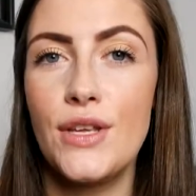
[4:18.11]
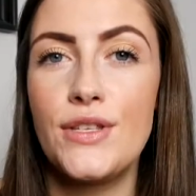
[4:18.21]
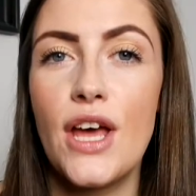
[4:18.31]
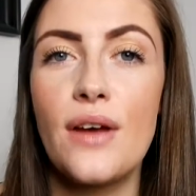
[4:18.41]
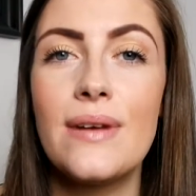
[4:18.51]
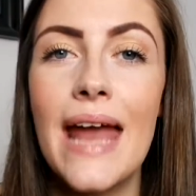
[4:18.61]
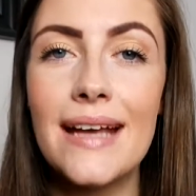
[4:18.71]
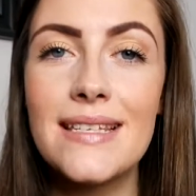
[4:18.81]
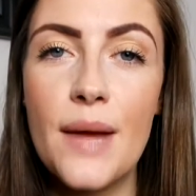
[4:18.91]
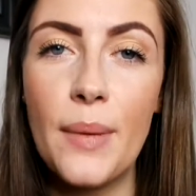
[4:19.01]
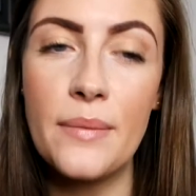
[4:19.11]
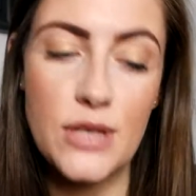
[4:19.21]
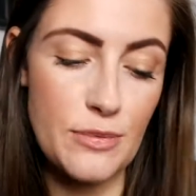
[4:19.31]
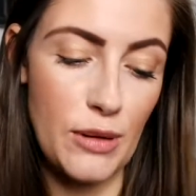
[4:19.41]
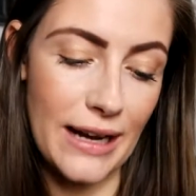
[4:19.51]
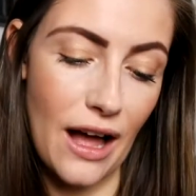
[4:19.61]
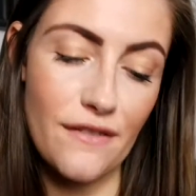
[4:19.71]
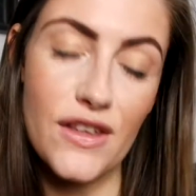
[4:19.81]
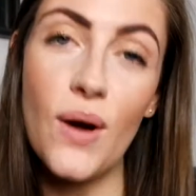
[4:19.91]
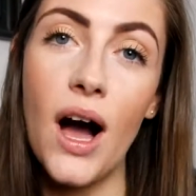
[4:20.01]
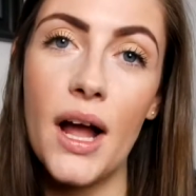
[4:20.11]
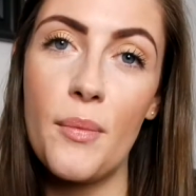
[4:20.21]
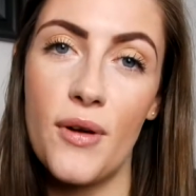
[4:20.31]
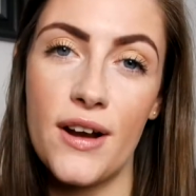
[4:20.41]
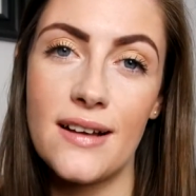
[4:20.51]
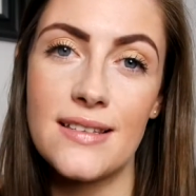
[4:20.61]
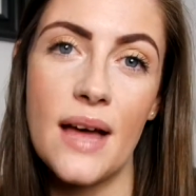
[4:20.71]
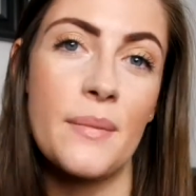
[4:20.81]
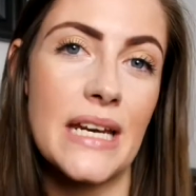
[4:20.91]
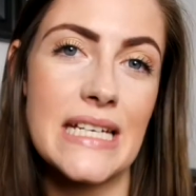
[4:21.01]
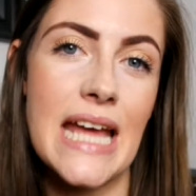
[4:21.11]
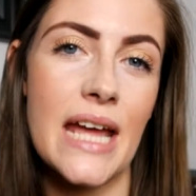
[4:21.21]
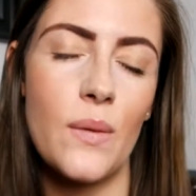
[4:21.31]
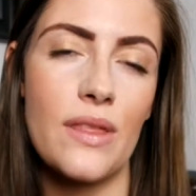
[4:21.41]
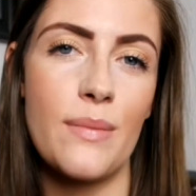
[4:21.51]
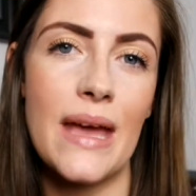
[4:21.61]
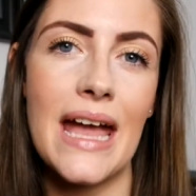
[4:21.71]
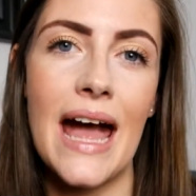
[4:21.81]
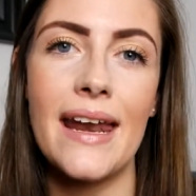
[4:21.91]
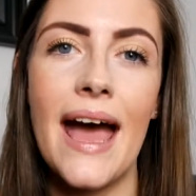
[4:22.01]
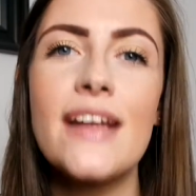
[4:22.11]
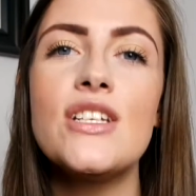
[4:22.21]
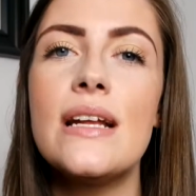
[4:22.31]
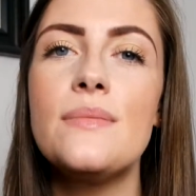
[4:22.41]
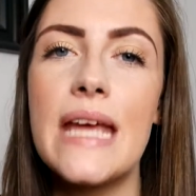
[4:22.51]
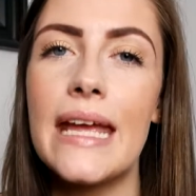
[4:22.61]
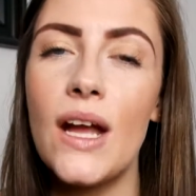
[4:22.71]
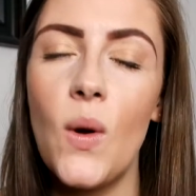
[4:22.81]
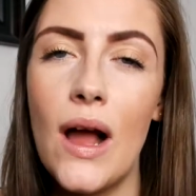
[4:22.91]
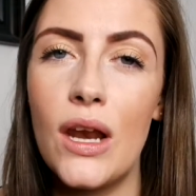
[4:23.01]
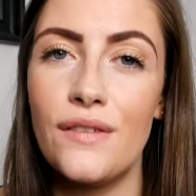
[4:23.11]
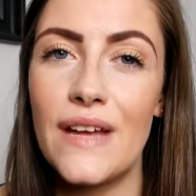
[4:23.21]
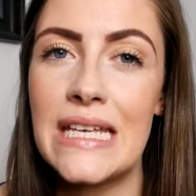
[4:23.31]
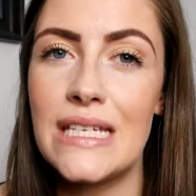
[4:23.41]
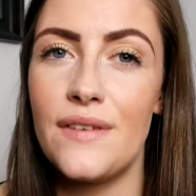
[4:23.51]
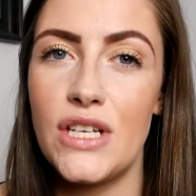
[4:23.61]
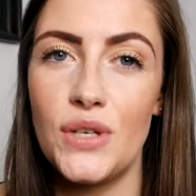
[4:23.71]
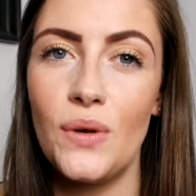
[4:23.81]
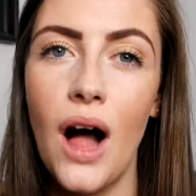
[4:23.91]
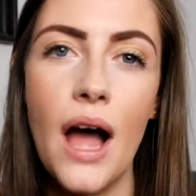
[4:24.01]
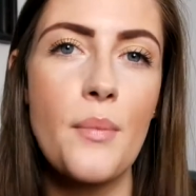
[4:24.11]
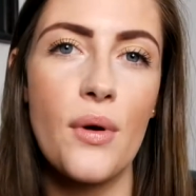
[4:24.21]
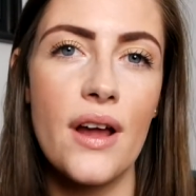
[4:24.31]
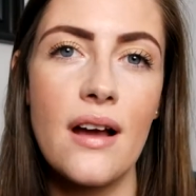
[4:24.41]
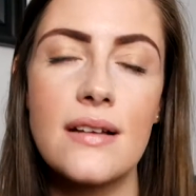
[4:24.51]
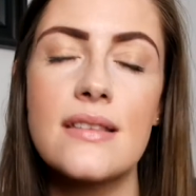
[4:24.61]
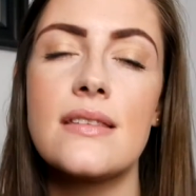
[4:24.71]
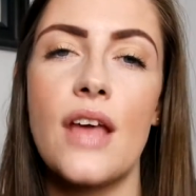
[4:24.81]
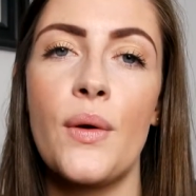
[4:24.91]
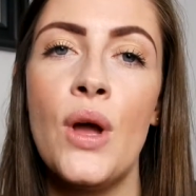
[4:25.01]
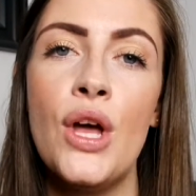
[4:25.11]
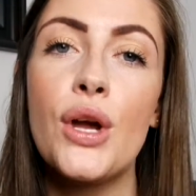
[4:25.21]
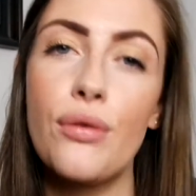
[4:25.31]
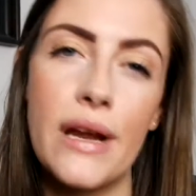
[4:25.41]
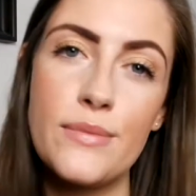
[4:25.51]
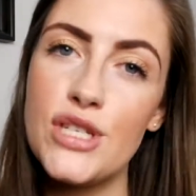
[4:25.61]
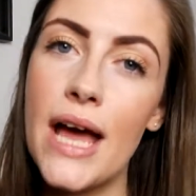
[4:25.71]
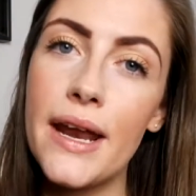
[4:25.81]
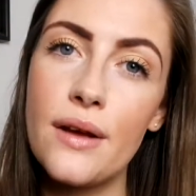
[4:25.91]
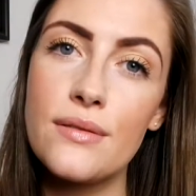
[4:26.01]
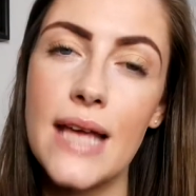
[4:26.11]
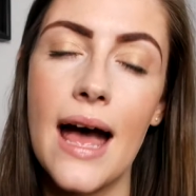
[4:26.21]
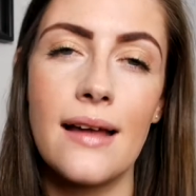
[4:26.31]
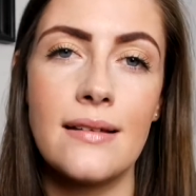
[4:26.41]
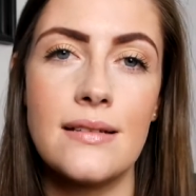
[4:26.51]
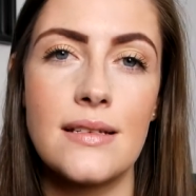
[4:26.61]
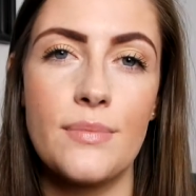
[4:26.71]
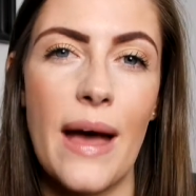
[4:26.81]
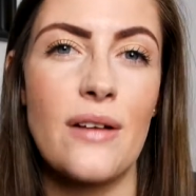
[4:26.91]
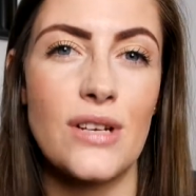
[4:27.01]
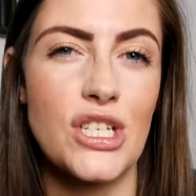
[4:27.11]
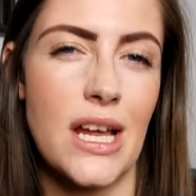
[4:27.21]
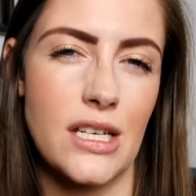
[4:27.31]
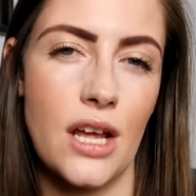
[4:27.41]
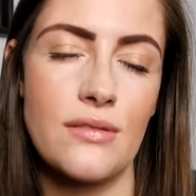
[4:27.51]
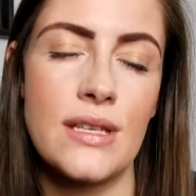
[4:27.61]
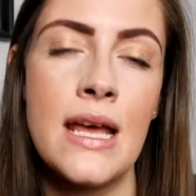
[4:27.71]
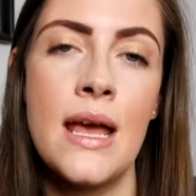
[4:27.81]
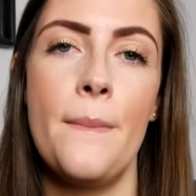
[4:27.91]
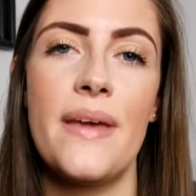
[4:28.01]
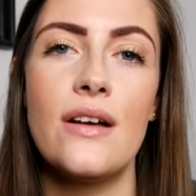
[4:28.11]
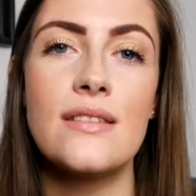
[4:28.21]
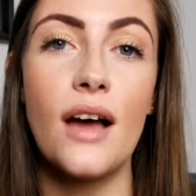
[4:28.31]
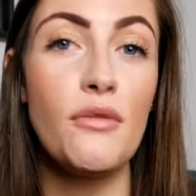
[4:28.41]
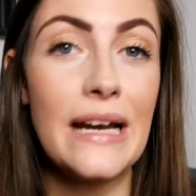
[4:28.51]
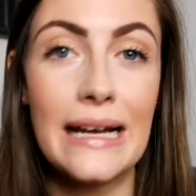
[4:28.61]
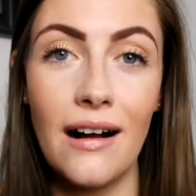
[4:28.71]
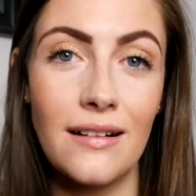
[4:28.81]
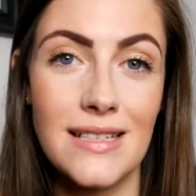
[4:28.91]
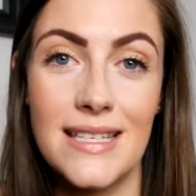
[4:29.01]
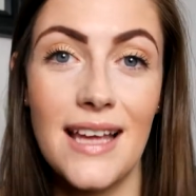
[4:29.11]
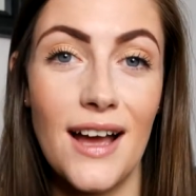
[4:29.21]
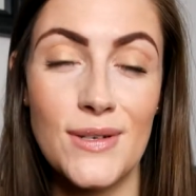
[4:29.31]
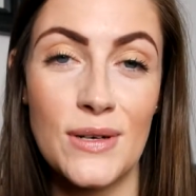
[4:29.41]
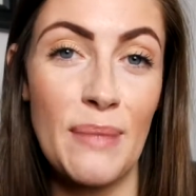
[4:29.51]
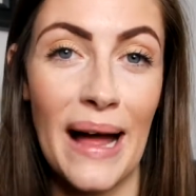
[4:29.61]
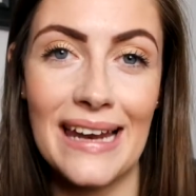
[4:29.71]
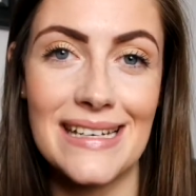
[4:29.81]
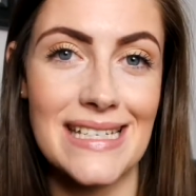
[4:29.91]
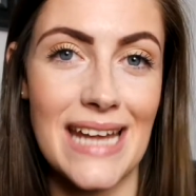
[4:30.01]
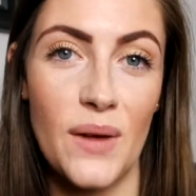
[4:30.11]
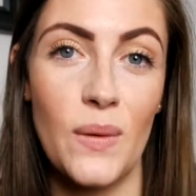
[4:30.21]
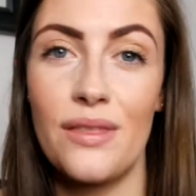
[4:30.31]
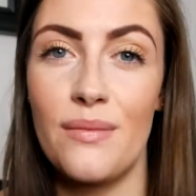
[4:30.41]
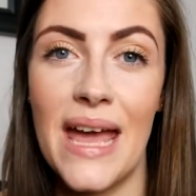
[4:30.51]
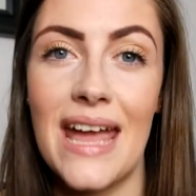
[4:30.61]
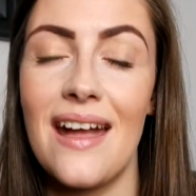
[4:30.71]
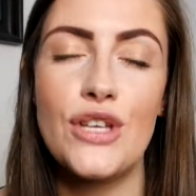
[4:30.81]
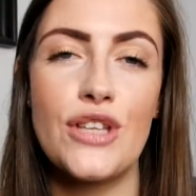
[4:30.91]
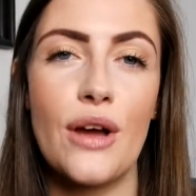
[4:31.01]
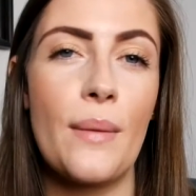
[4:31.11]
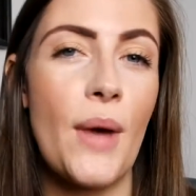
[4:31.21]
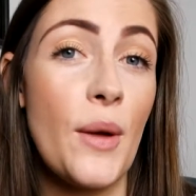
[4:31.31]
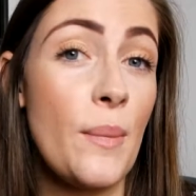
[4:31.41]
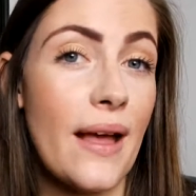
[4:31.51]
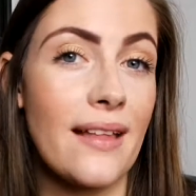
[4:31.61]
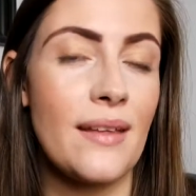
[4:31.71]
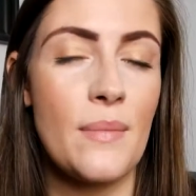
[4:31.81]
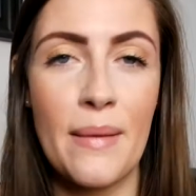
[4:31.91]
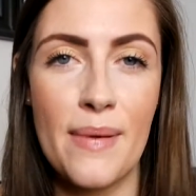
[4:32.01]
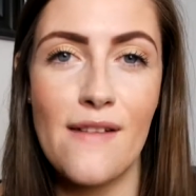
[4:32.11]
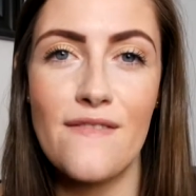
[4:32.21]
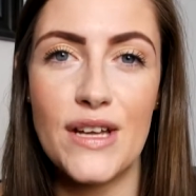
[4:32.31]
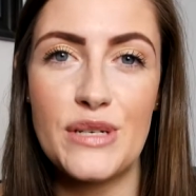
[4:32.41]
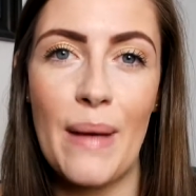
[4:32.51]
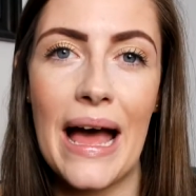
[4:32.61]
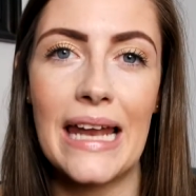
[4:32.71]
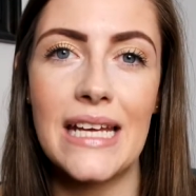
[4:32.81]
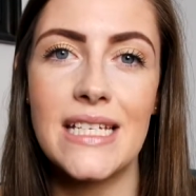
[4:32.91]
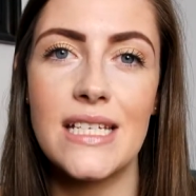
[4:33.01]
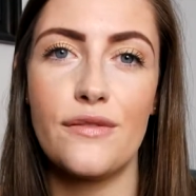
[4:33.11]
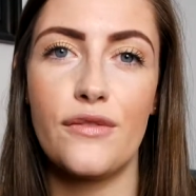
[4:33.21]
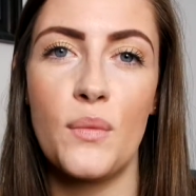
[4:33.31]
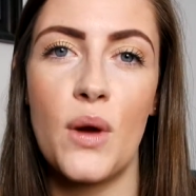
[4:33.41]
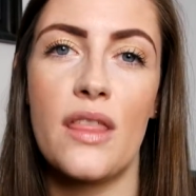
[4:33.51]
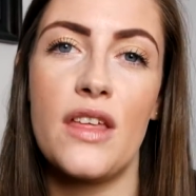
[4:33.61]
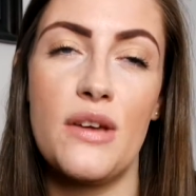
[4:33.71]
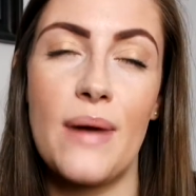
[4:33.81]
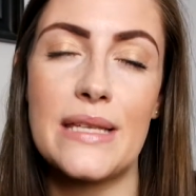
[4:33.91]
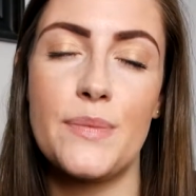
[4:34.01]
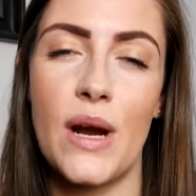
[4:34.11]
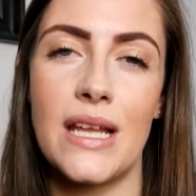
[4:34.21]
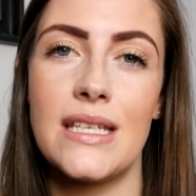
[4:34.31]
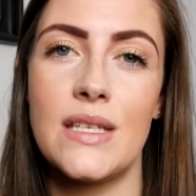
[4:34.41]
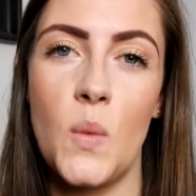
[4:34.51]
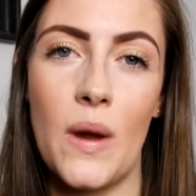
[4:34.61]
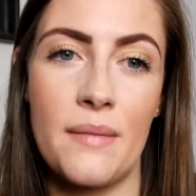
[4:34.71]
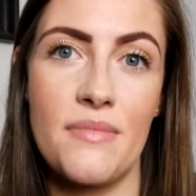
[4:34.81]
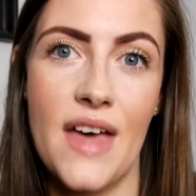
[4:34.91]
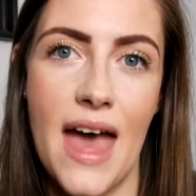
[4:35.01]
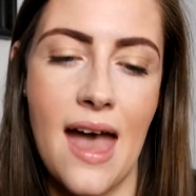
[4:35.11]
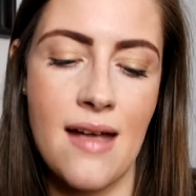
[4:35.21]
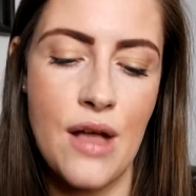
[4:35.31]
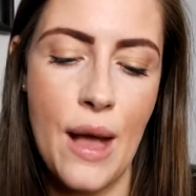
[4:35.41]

So next up, I'm just pulling out a few eye products that I'm going to take with me. And actually I'm taking quite a lot of individual eye products, so cream shadows and powder shadows, because I really can't decide on a palette to take with me. So I'm hoping that maybe I'll find a palette from one of the US brands when I'm there.